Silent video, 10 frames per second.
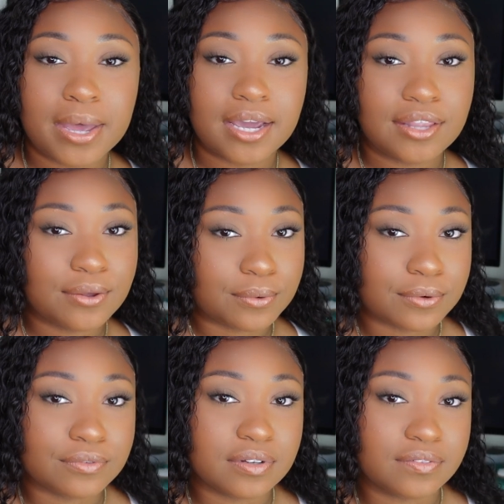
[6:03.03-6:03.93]
back in the
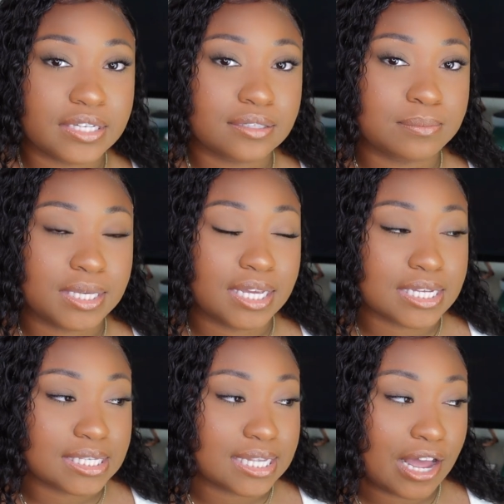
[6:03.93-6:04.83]
groove of it,
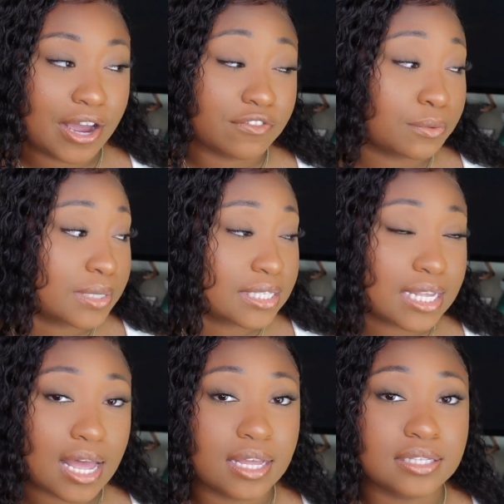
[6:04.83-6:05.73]
because how everyone
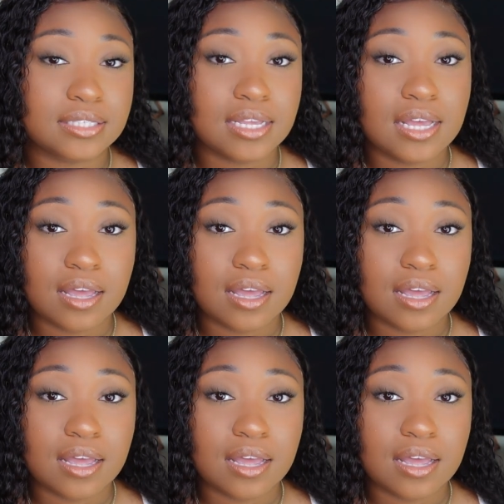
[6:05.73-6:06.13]
says